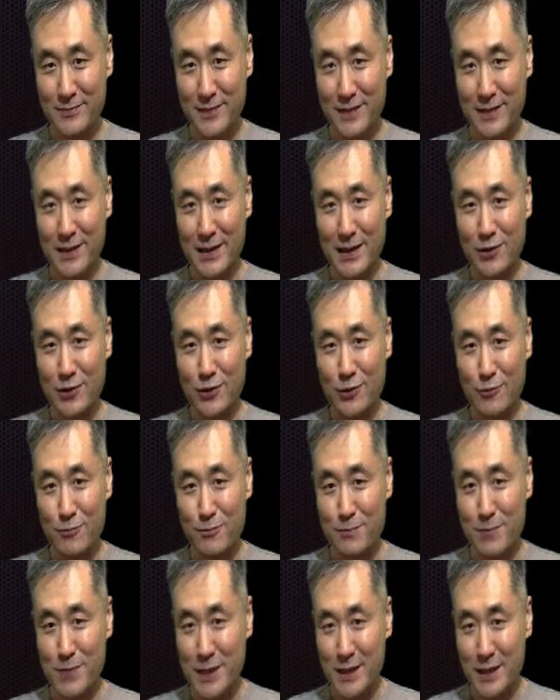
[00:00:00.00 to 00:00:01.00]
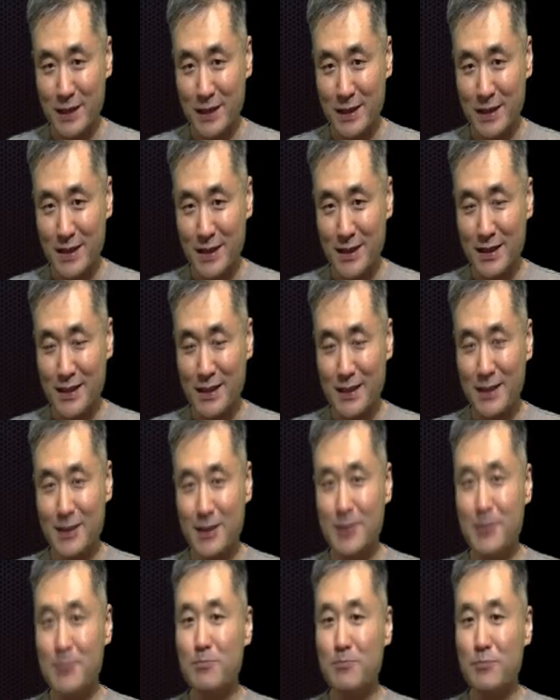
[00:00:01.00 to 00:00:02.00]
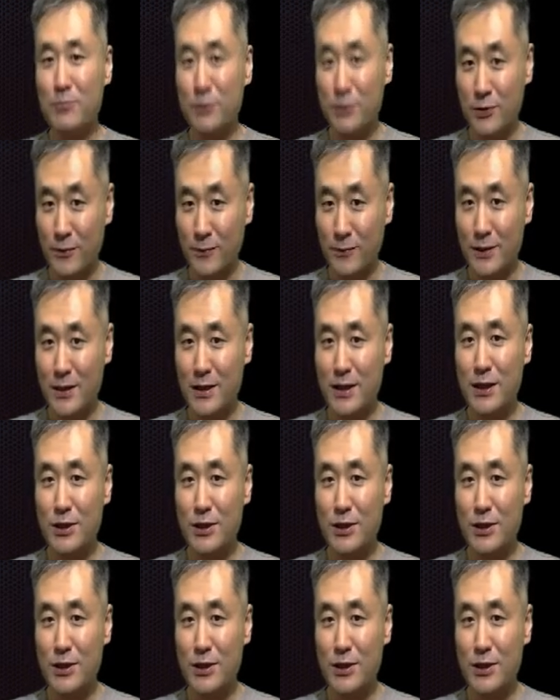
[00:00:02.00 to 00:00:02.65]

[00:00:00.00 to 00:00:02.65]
not to be moved.